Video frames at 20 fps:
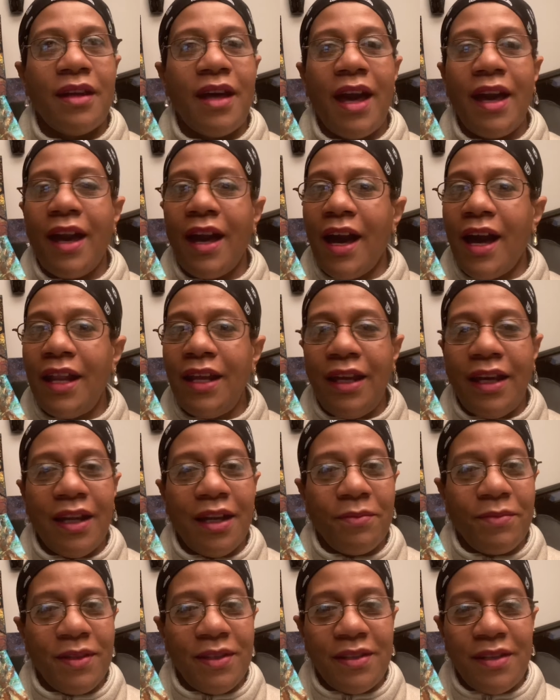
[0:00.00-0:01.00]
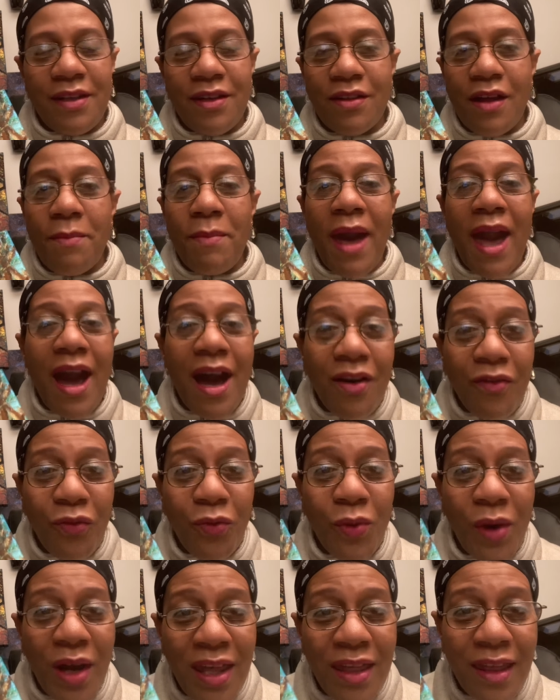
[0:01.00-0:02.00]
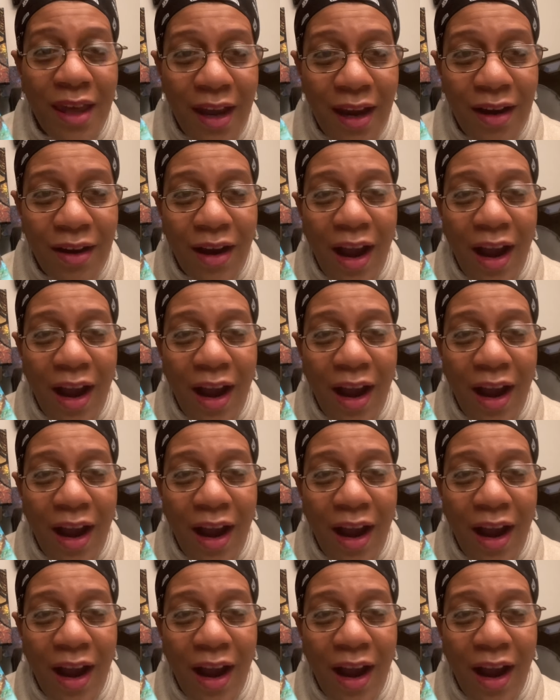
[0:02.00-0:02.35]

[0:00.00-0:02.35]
I got to get up this hill. I'm halfway there.